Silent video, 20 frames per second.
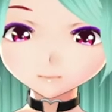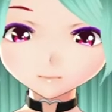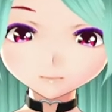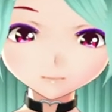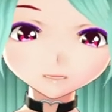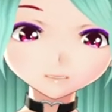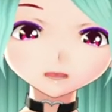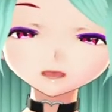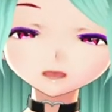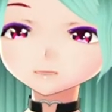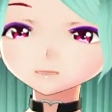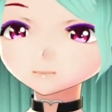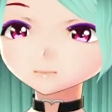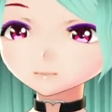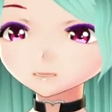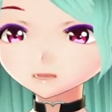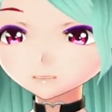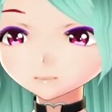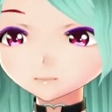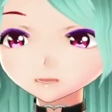as a
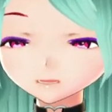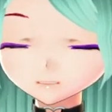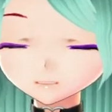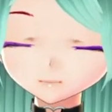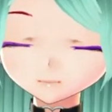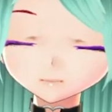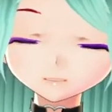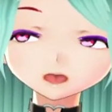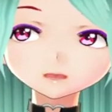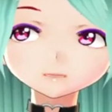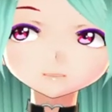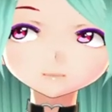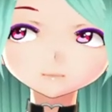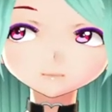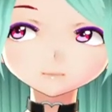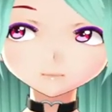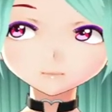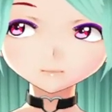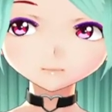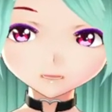birthday present,
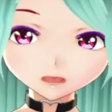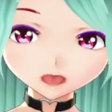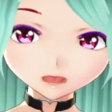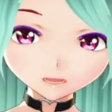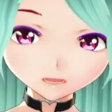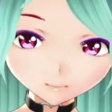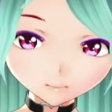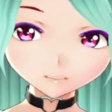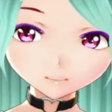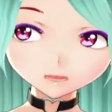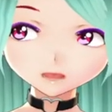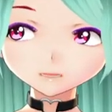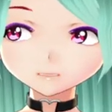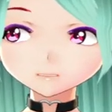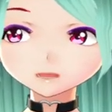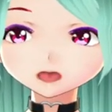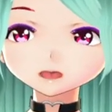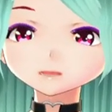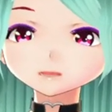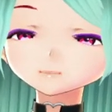which is something that you
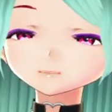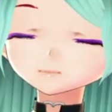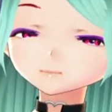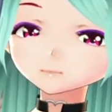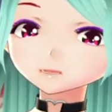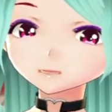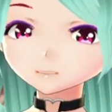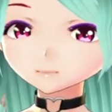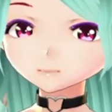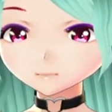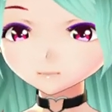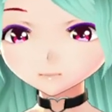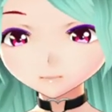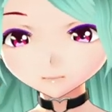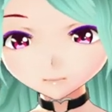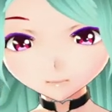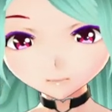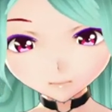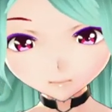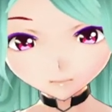saw in the movie.
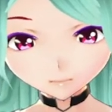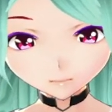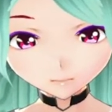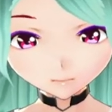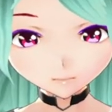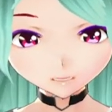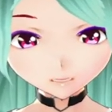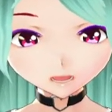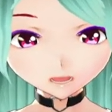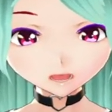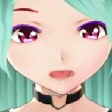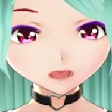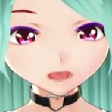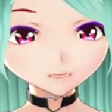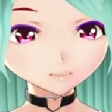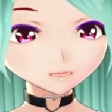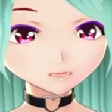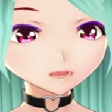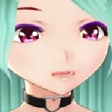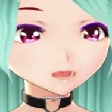She put
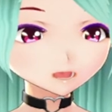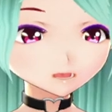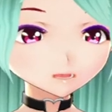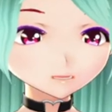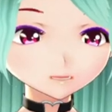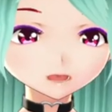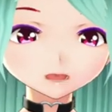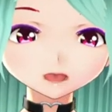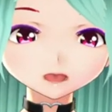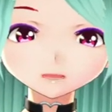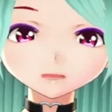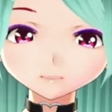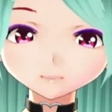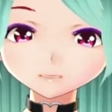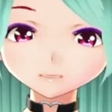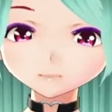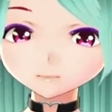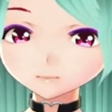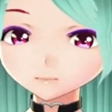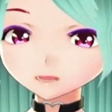the doll on
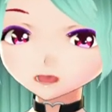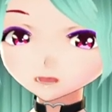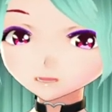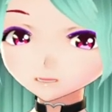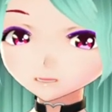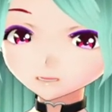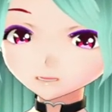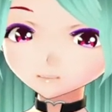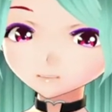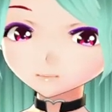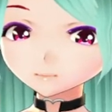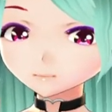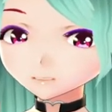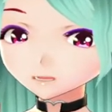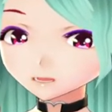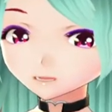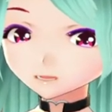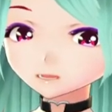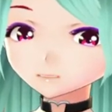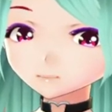her bed and noticed the
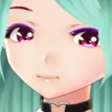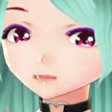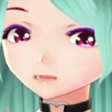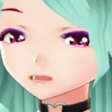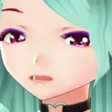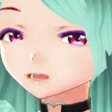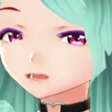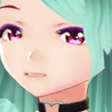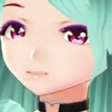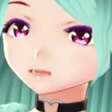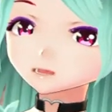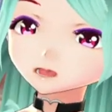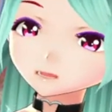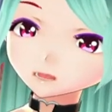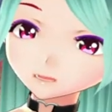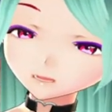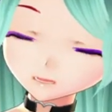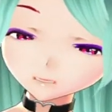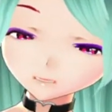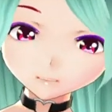doll would change
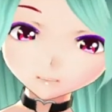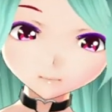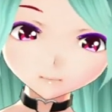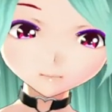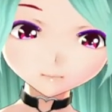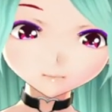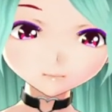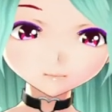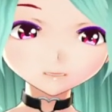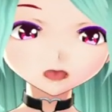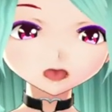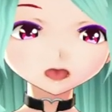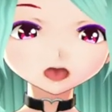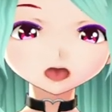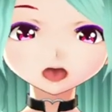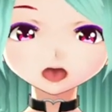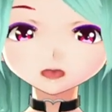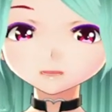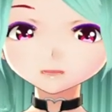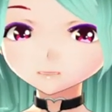positions.
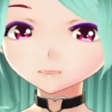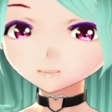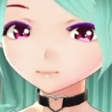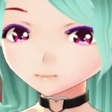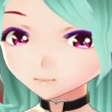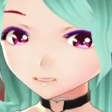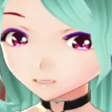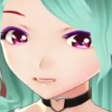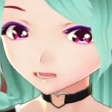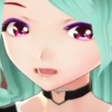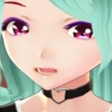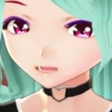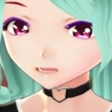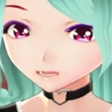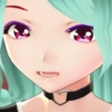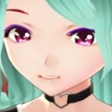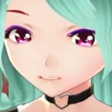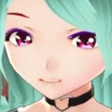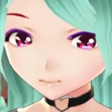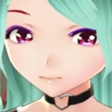A leg would be
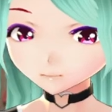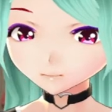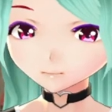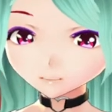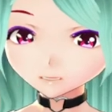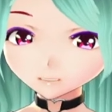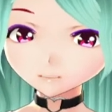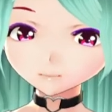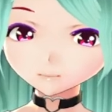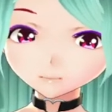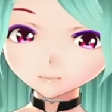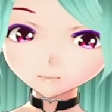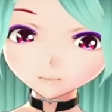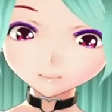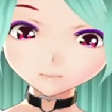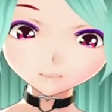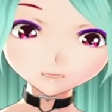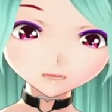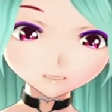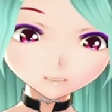crossed, or the doll would be
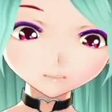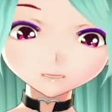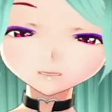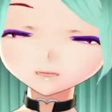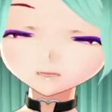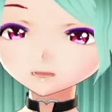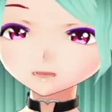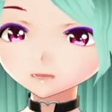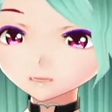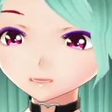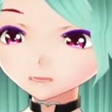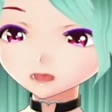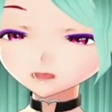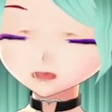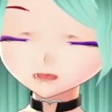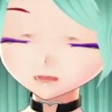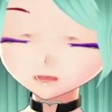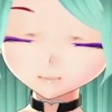lying on its side.